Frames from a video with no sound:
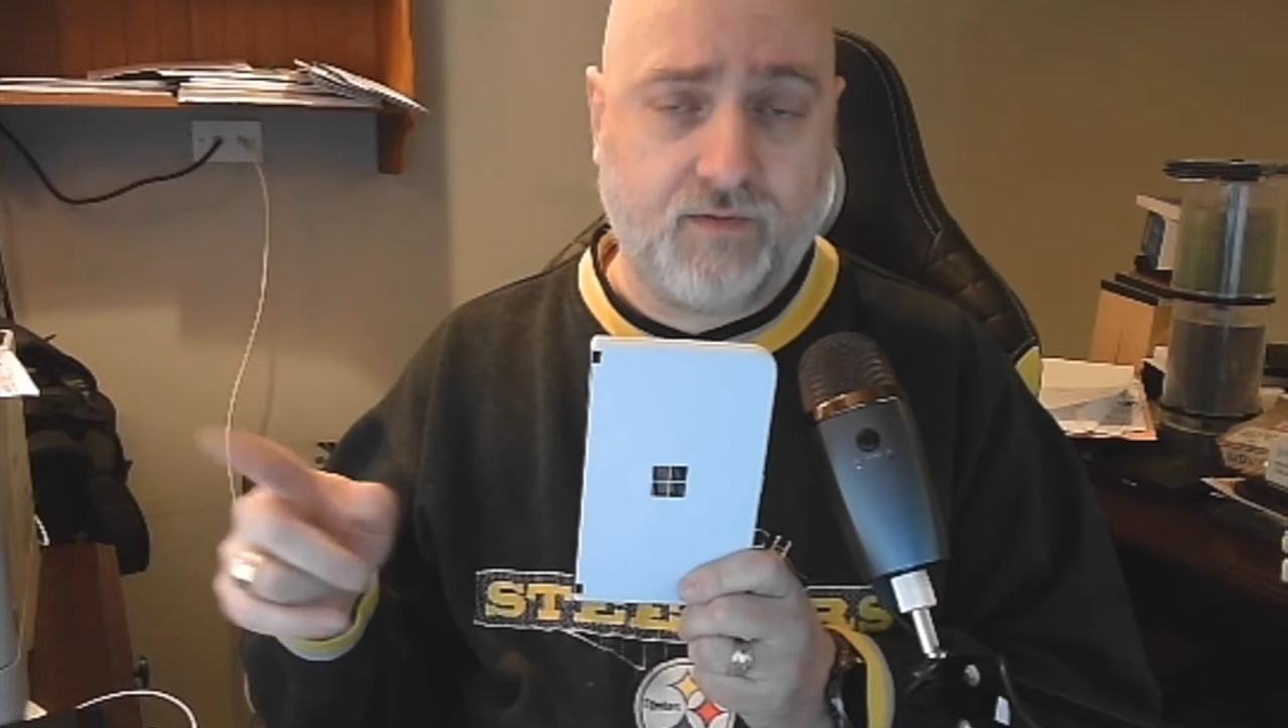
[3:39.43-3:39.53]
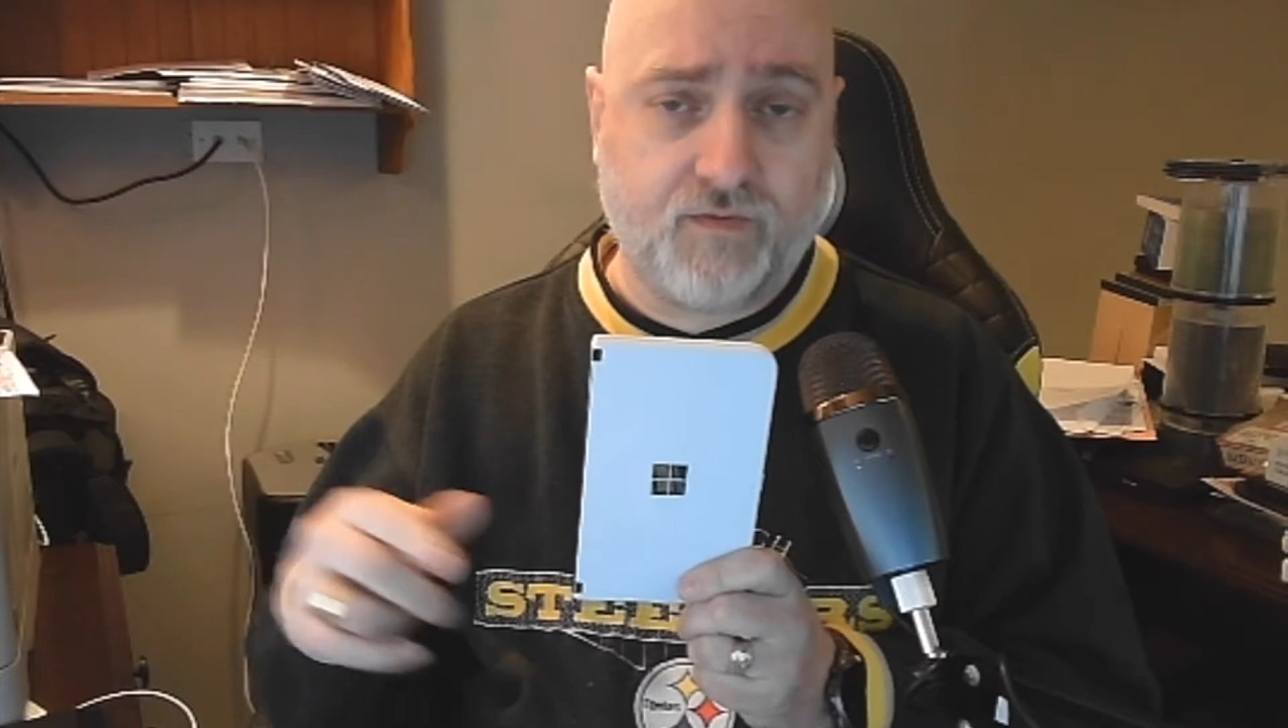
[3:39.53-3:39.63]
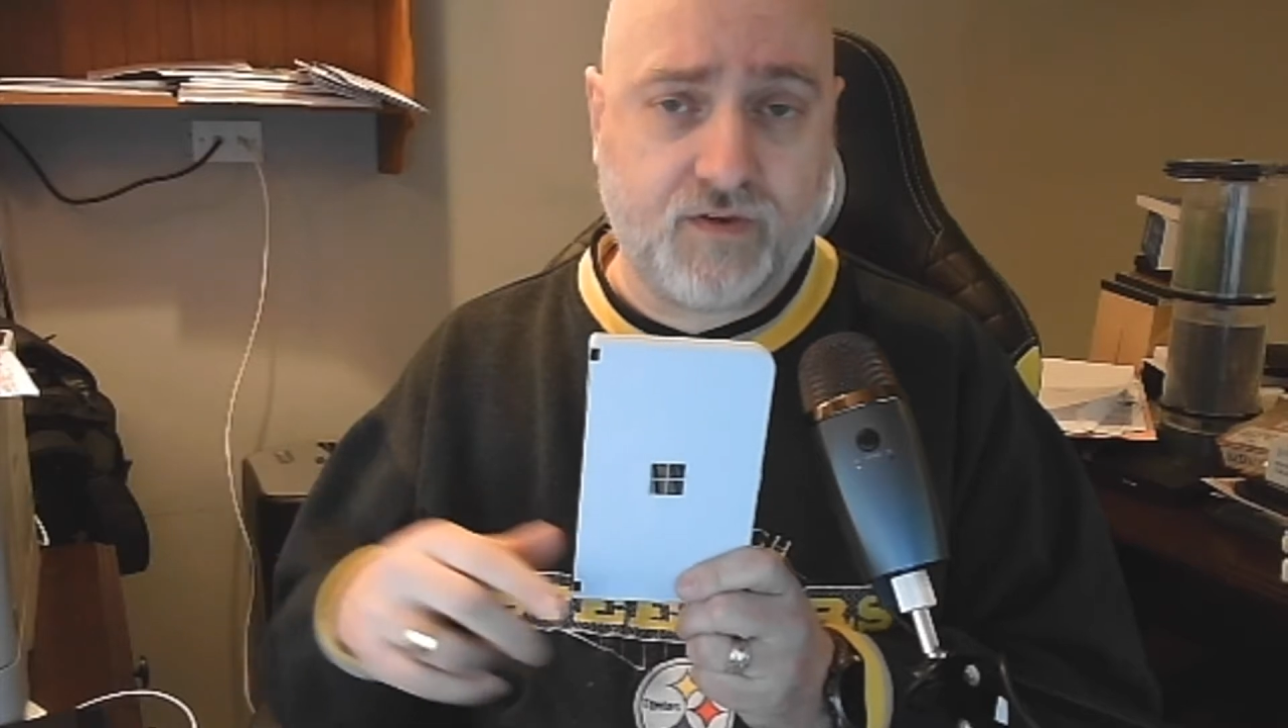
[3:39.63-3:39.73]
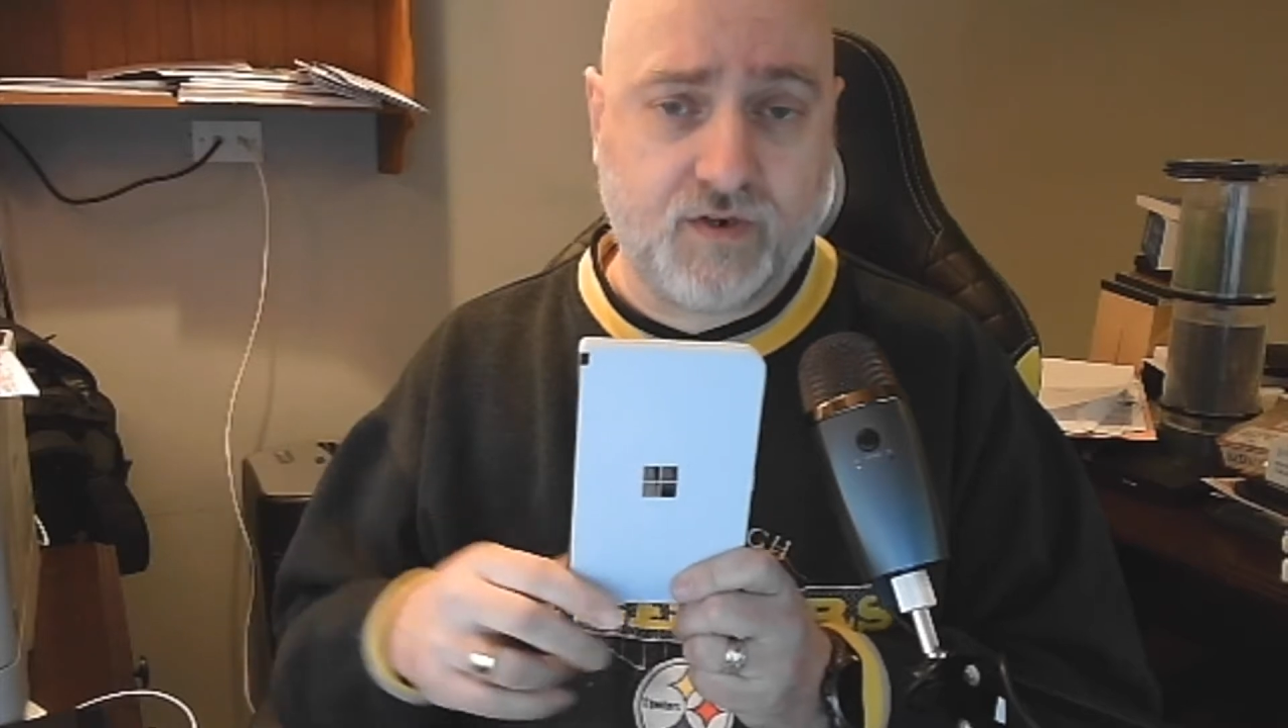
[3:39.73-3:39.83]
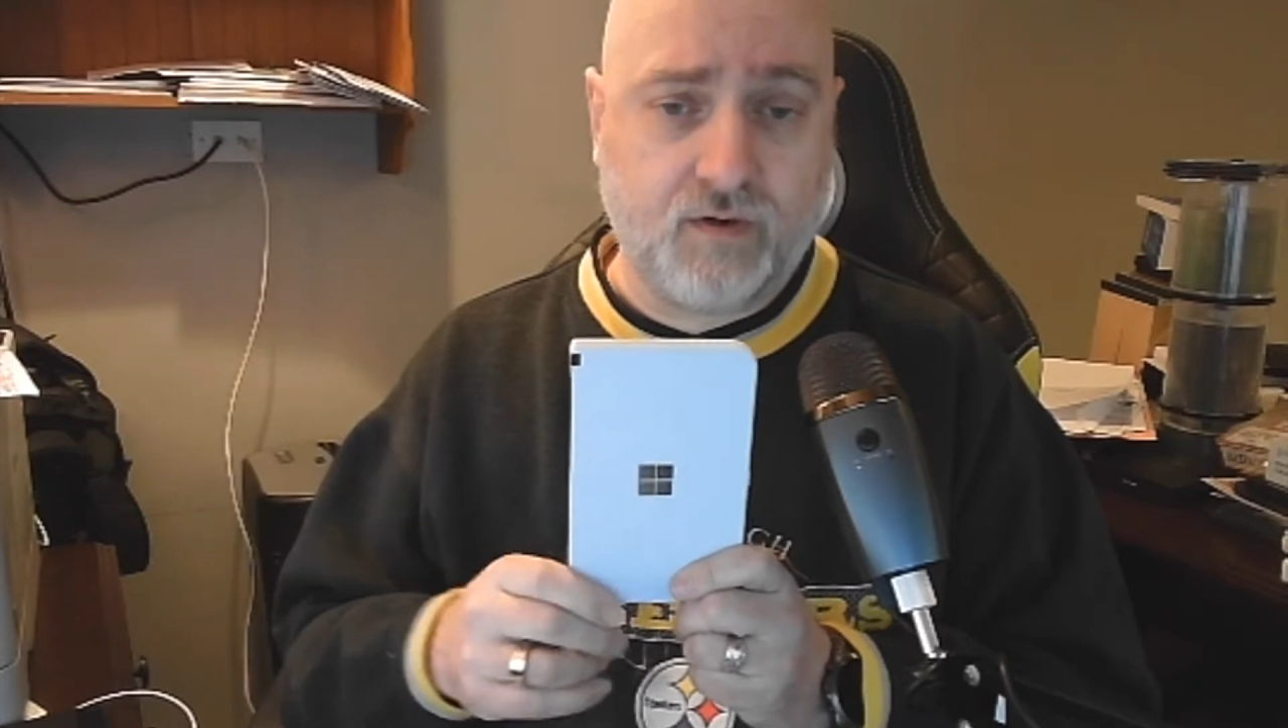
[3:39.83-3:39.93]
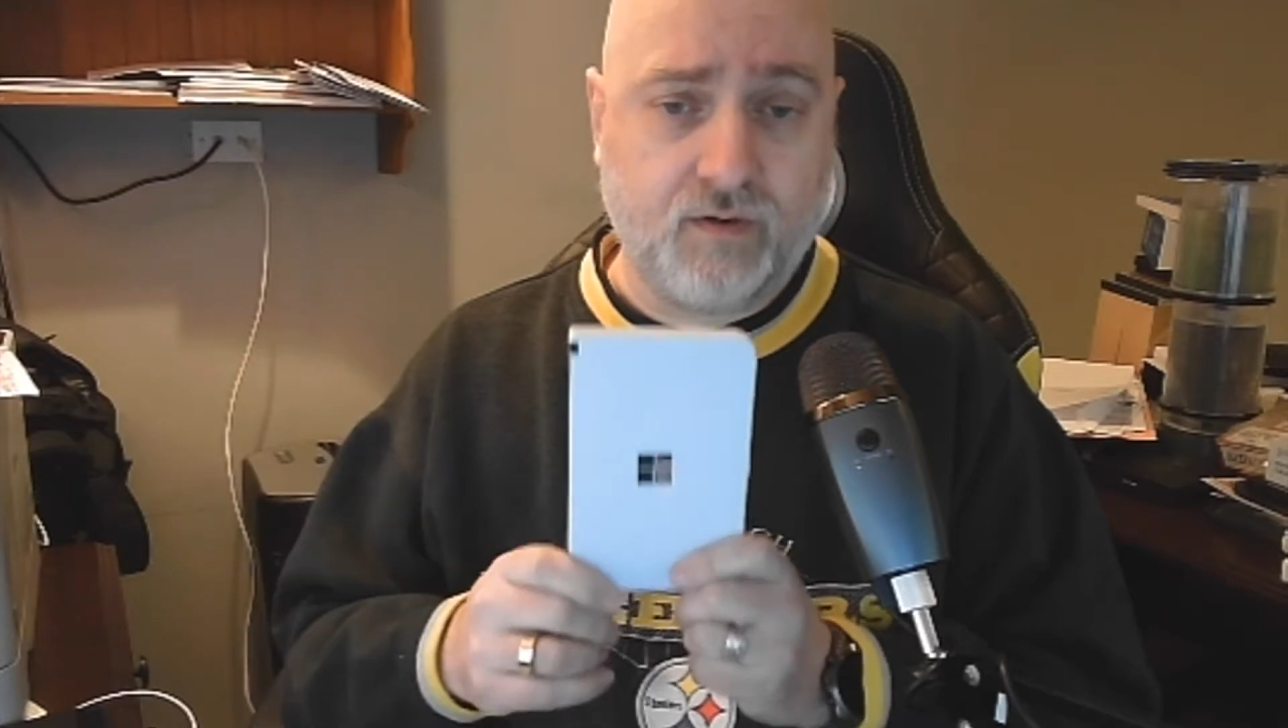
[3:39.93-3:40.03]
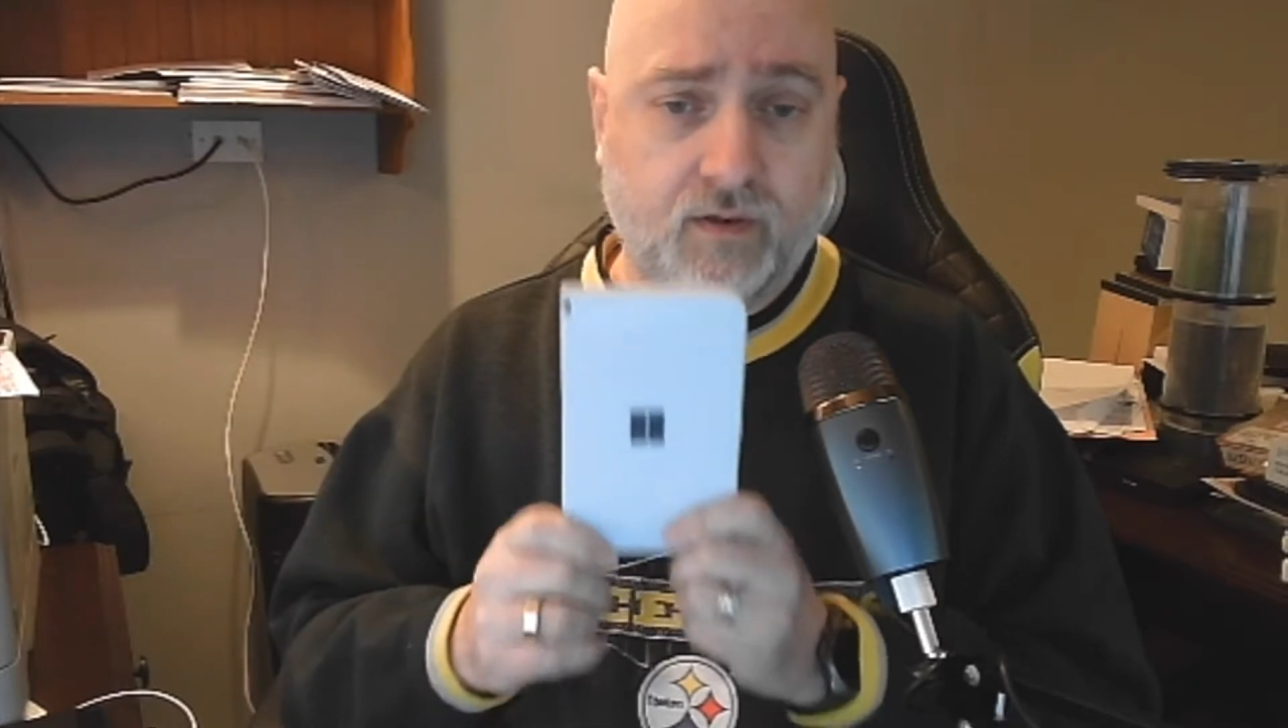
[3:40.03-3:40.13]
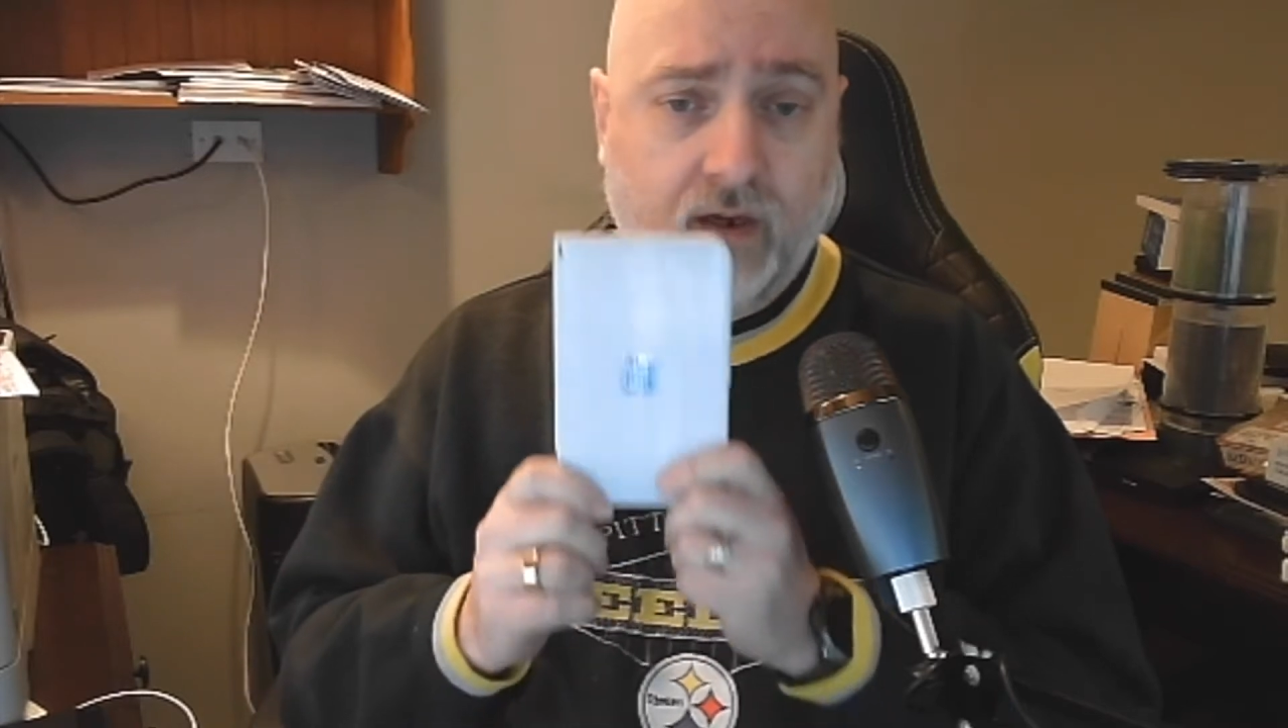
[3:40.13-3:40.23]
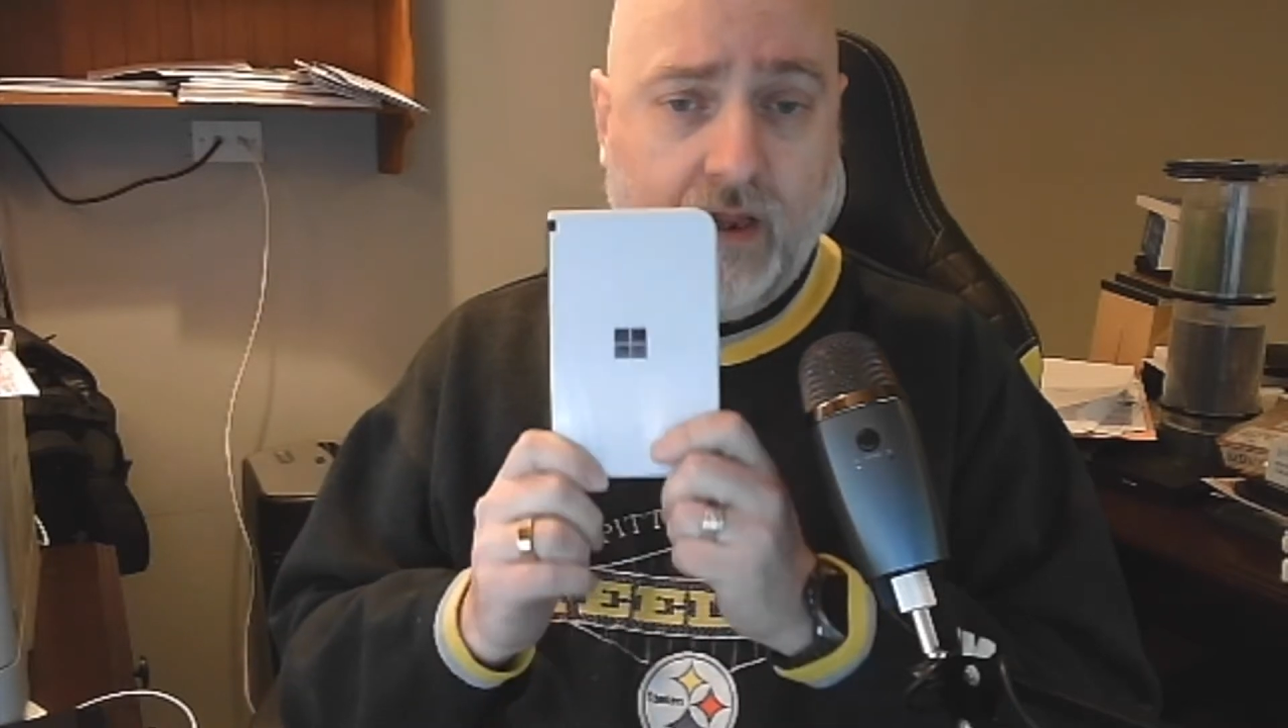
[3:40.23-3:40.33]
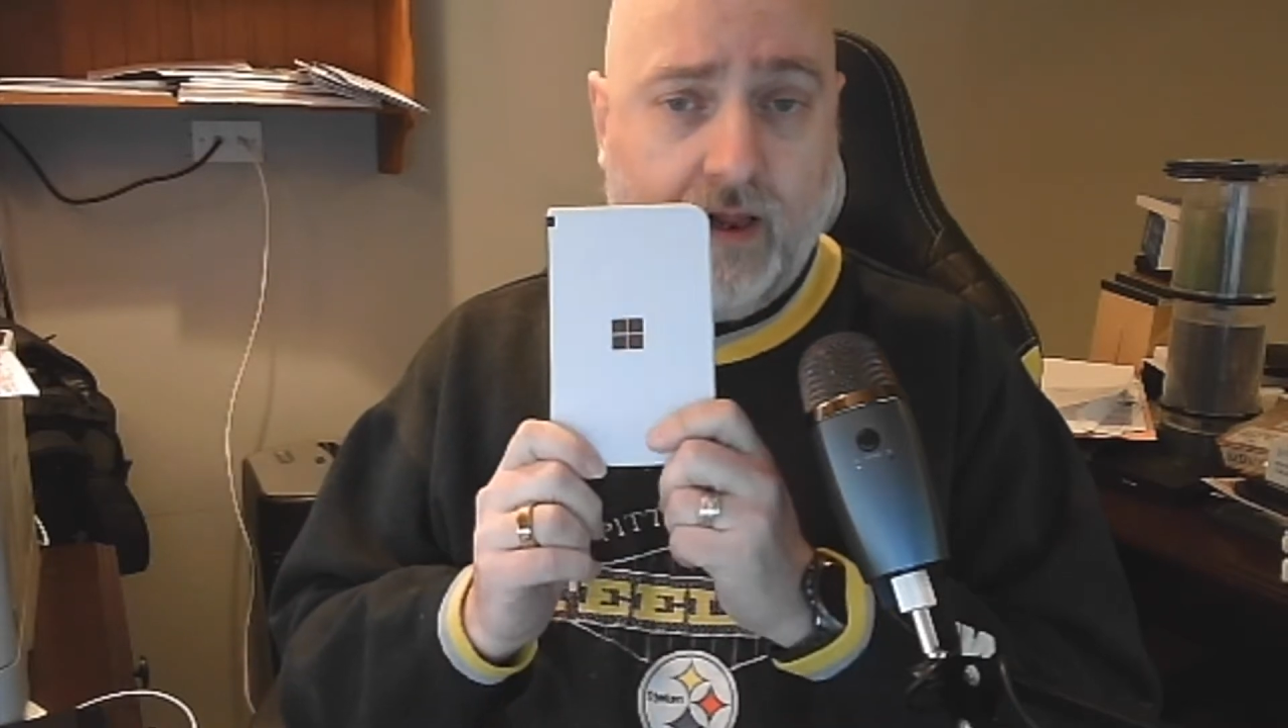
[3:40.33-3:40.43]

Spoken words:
for certain.